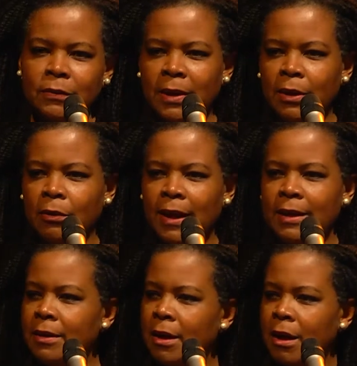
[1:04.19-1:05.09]
of being a
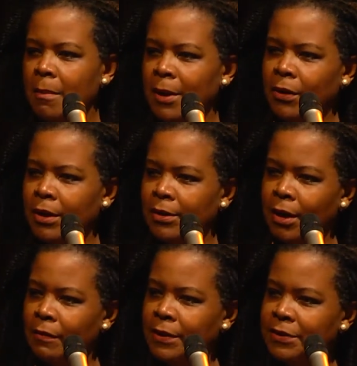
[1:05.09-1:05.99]
great American
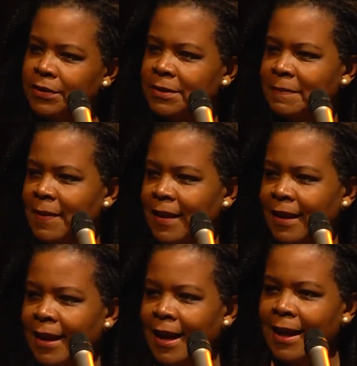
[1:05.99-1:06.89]
novelist,
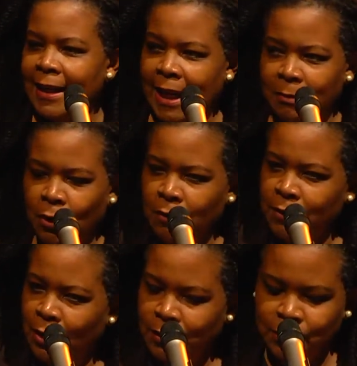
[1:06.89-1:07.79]
and I came to
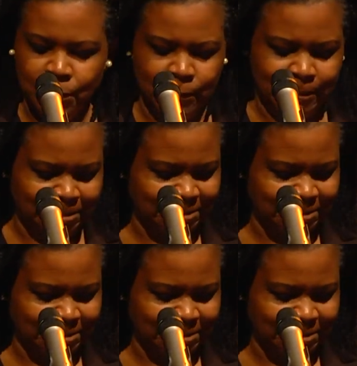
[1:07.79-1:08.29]
Harvard Law School.